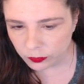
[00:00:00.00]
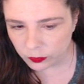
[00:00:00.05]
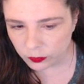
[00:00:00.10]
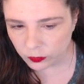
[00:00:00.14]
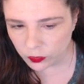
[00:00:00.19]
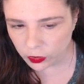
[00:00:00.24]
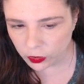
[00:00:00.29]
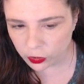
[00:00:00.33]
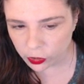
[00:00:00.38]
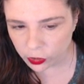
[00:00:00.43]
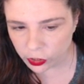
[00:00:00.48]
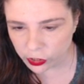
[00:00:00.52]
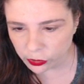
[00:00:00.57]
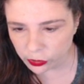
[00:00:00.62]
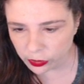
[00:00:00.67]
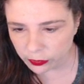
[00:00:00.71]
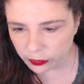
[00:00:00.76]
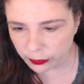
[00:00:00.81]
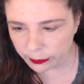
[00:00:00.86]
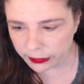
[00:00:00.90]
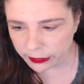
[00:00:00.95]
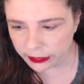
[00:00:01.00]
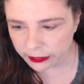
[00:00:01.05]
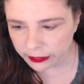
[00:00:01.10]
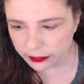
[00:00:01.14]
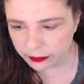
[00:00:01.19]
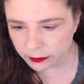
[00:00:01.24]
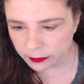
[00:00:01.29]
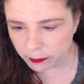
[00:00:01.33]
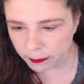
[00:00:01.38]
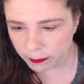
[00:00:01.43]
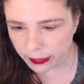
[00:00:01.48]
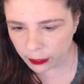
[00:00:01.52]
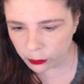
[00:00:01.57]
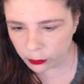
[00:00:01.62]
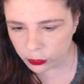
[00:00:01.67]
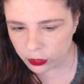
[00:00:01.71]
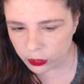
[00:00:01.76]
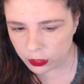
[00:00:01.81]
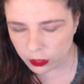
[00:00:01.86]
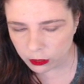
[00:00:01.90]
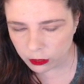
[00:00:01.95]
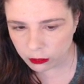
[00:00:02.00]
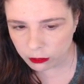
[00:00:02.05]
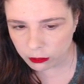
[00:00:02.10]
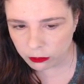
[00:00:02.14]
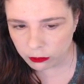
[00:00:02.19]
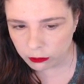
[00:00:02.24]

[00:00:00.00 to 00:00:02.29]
I'm going to show everybody and embarrass you.